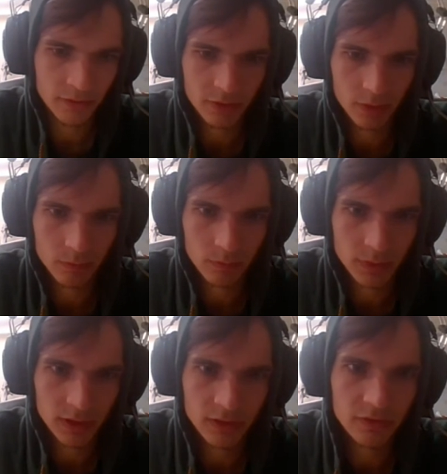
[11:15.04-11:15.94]
some
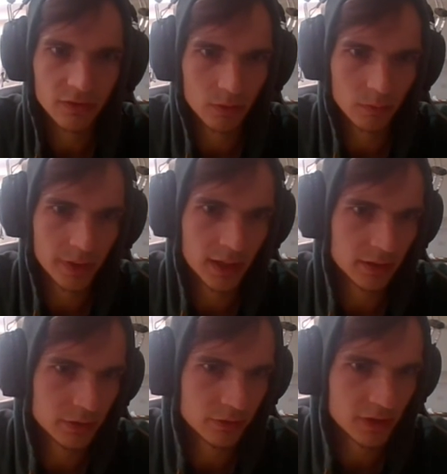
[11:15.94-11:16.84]
means some bad
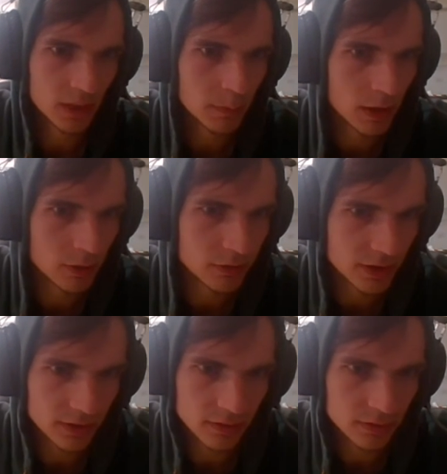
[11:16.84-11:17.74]
news came out
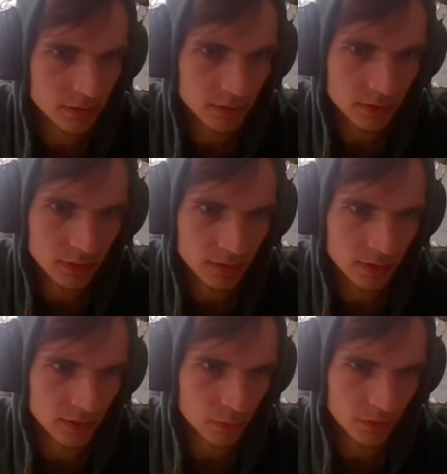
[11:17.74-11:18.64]
and
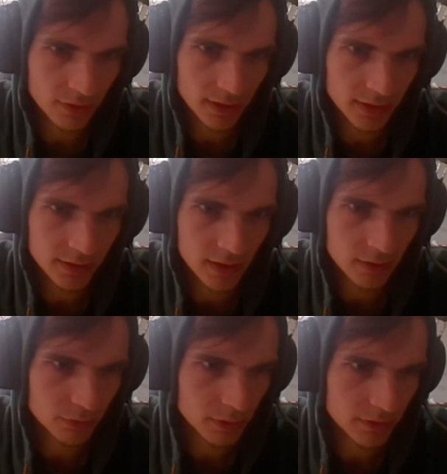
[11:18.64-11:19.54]
it was like a
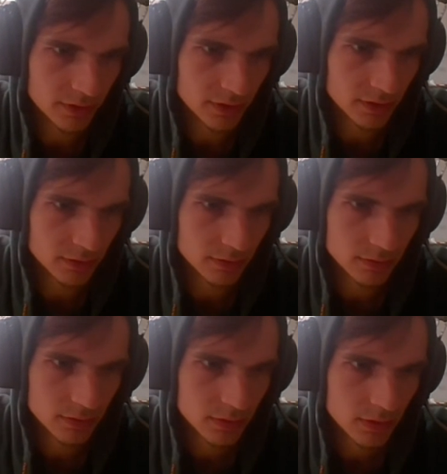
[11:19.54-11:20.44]
downtrend here
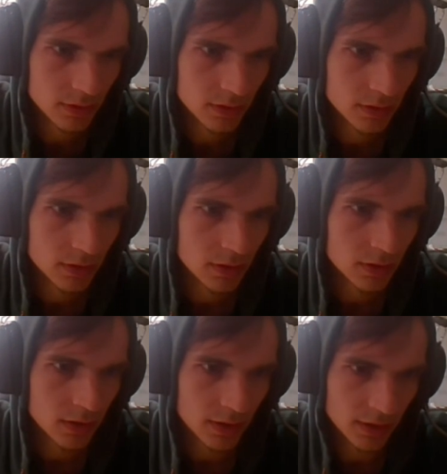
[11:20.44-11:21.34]

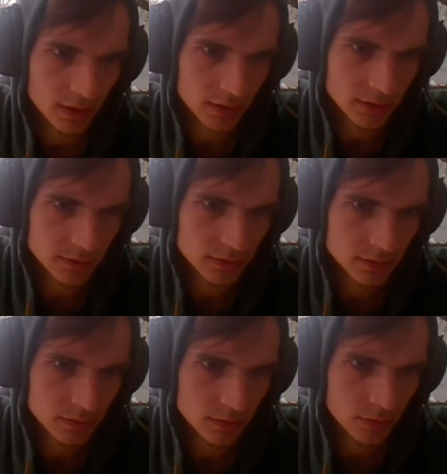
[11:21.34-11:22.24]
and
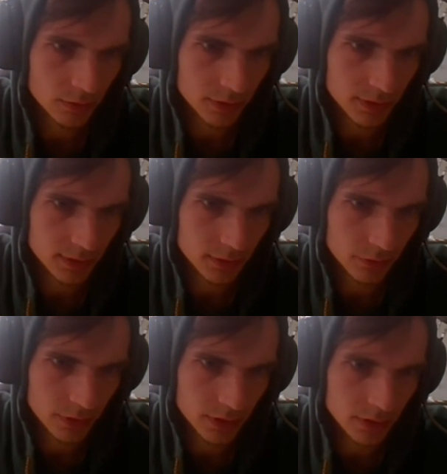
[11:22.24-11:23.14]
or here
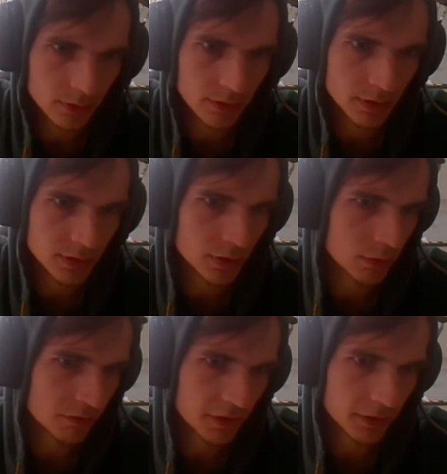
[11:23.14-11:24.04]
and here, and you know
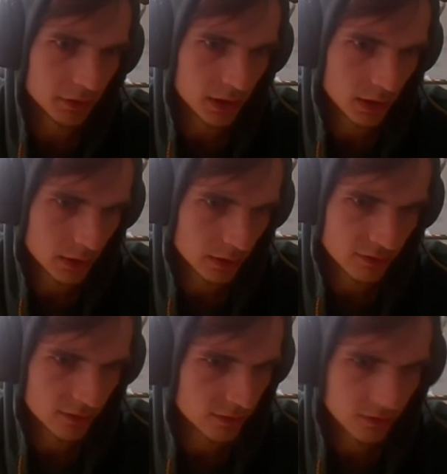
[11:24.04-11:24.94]
it's like, okay,
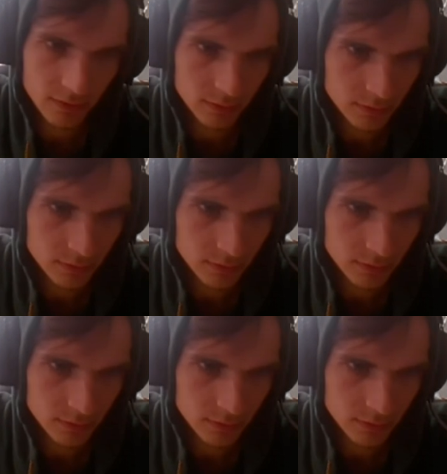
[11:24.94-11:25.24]
this is